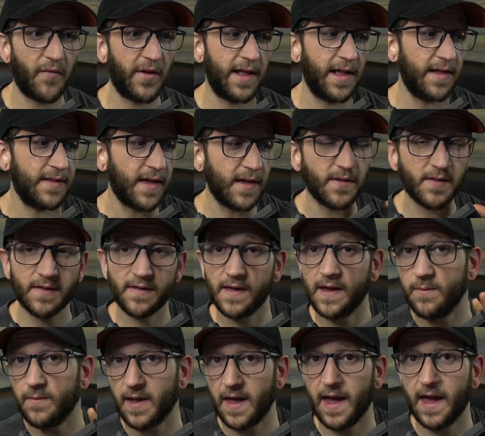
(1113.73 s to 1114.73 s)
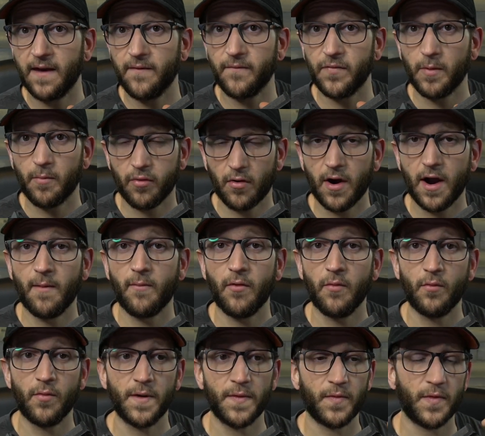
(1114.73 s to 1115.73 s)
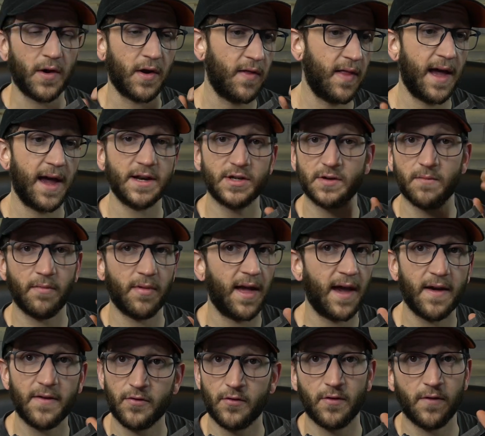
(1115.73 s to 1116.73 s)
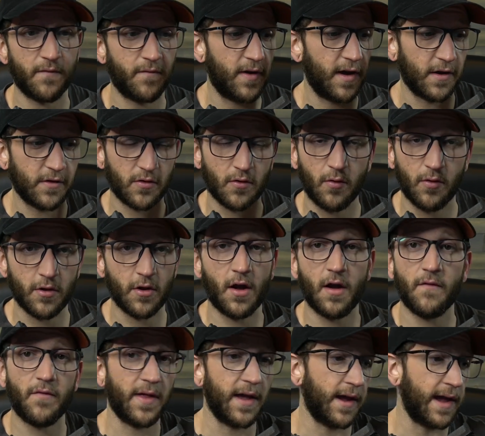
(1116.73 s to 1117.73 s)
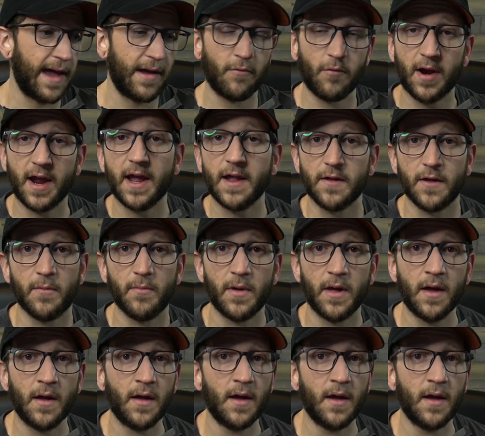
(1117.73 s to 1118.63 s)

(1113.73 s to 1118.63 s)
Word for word: And it doesn't seem to have the problem with the clash and blaster effects going off like at random.